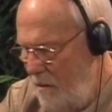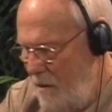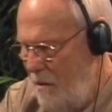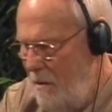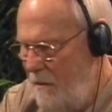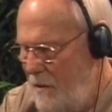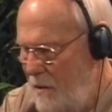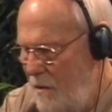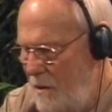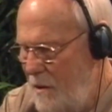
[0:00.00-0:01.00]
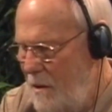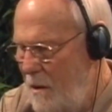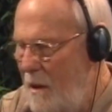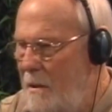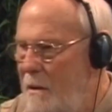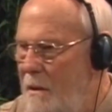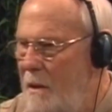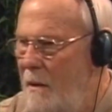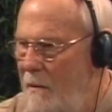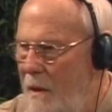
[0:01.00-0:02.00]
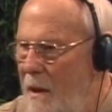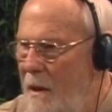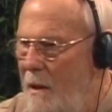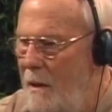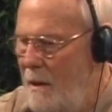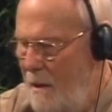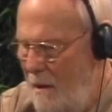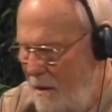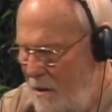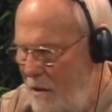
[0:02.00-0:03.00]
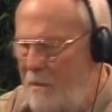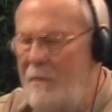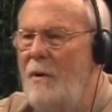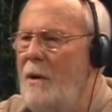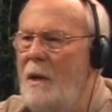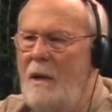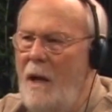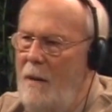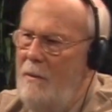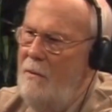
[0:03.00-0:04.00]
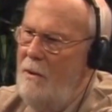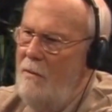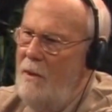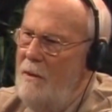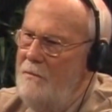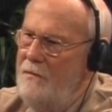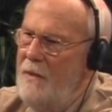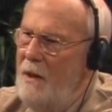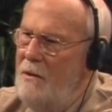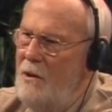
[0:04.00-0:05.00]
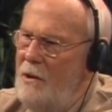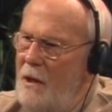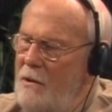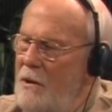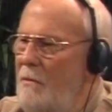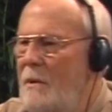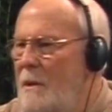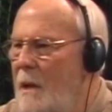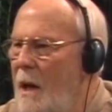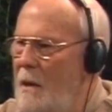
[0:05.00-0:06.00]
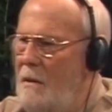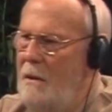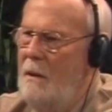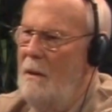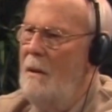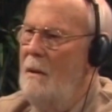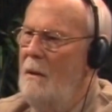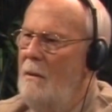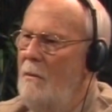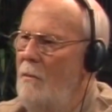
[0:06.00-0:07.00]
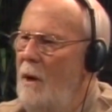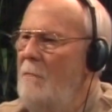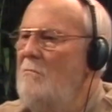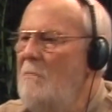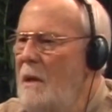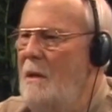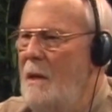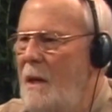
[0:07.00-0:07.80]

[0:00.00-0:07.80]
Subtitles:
with her of sorts on TV. She was very unhappy with me. She said she would not want me to